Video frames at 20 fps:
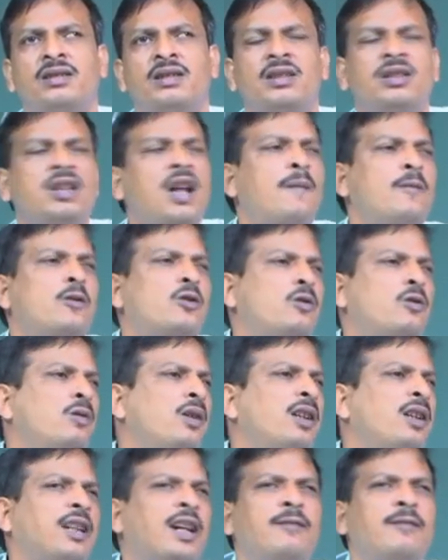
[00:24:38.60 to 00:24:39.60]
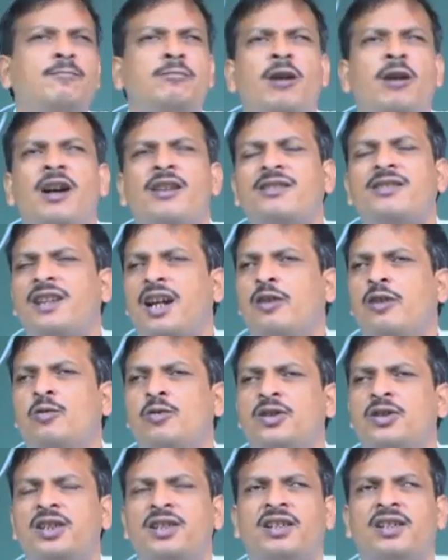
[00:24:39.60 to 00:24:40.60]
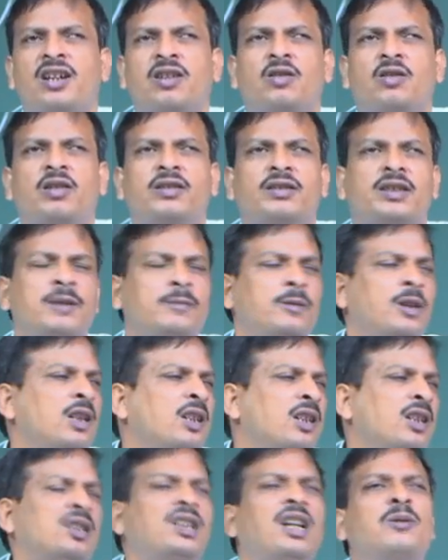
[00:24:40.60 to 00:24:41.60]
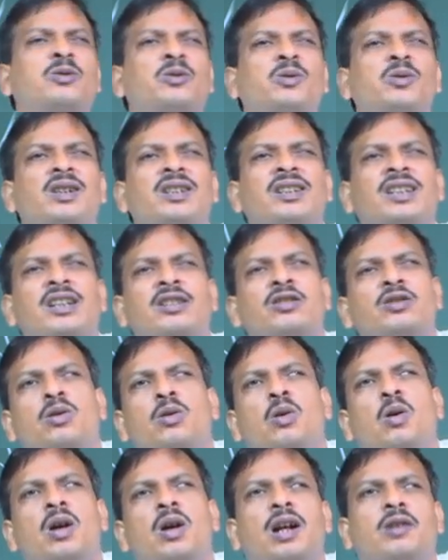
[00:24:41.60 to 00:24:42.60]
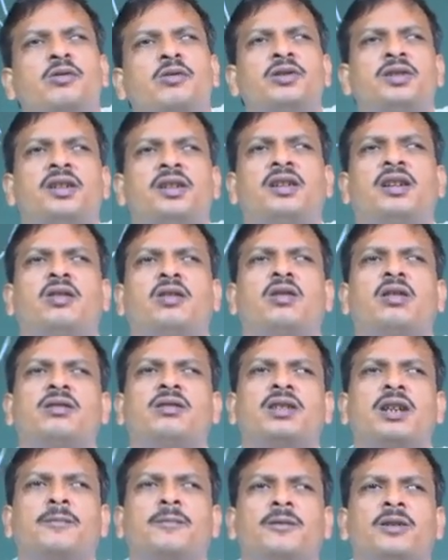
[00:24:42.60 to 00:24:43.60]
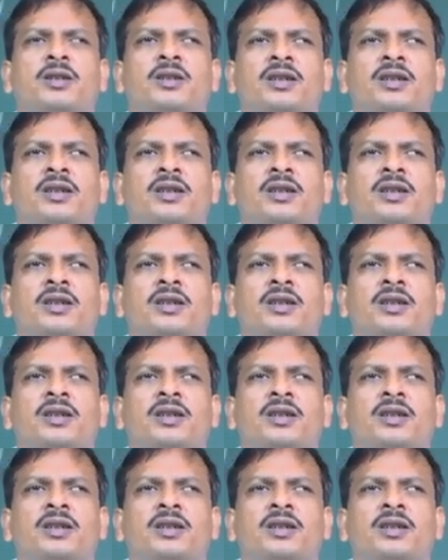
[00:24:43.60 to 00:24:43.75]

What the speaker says: Some student can fast acquisite the concept, some student can slow acquisite the concept.